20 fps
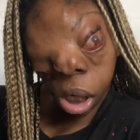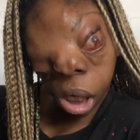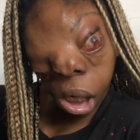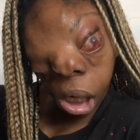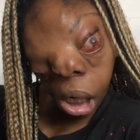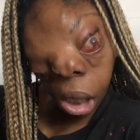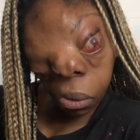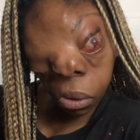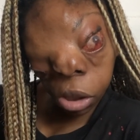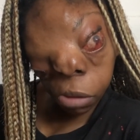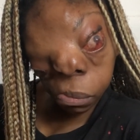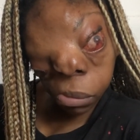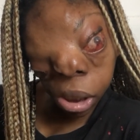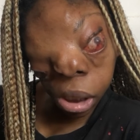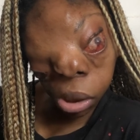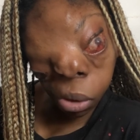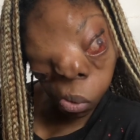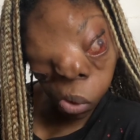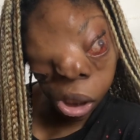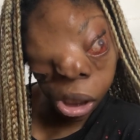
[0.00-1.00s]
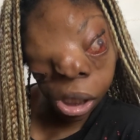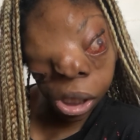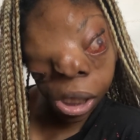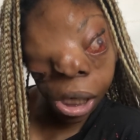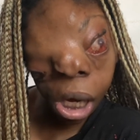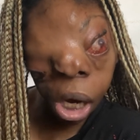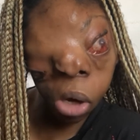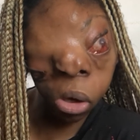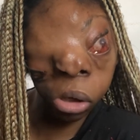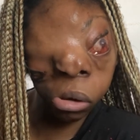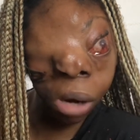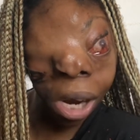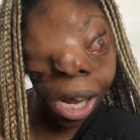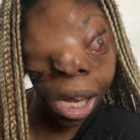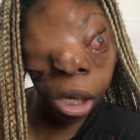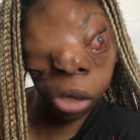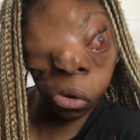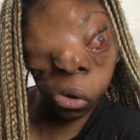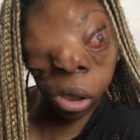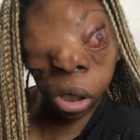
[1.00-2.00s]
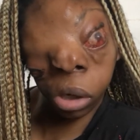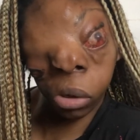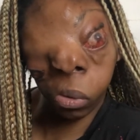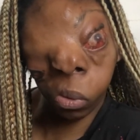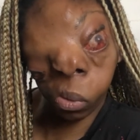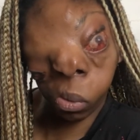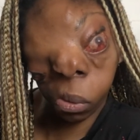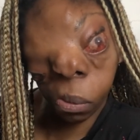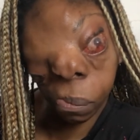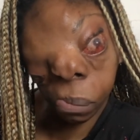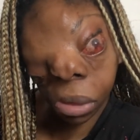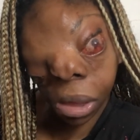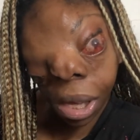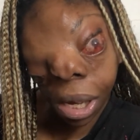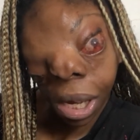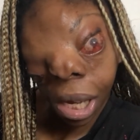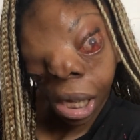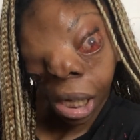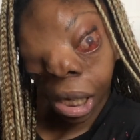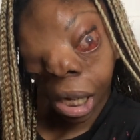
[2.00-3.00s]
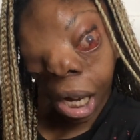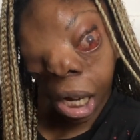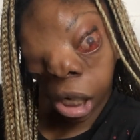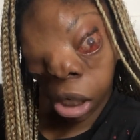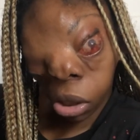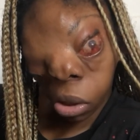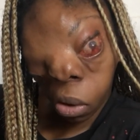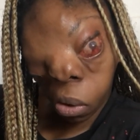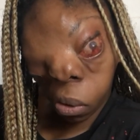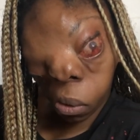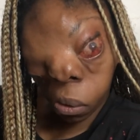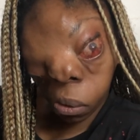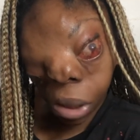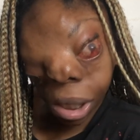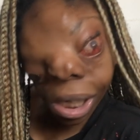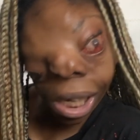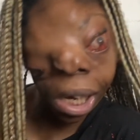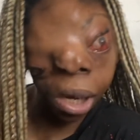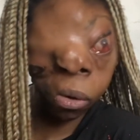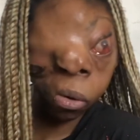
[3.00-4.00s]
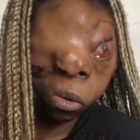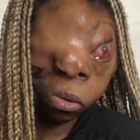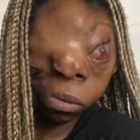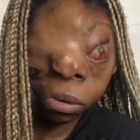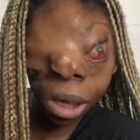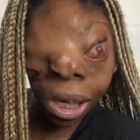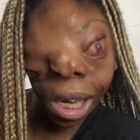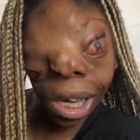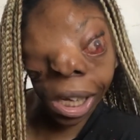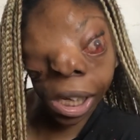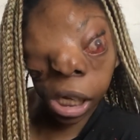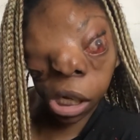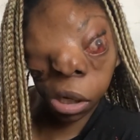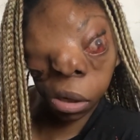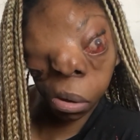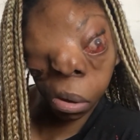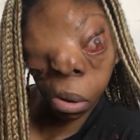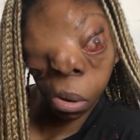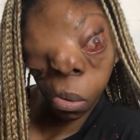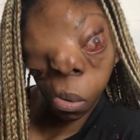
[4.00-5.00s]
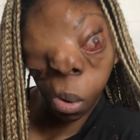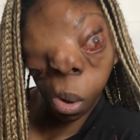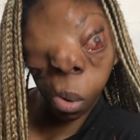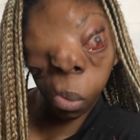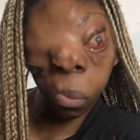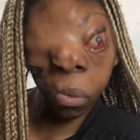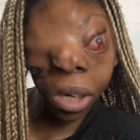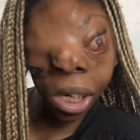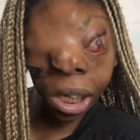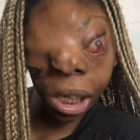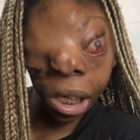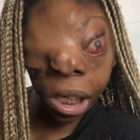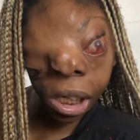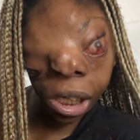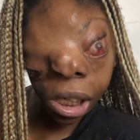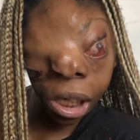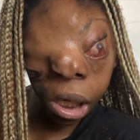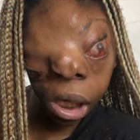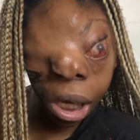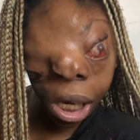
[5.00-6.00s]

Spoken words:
share with me your tips how you handle your cycle, and I hope that what I shared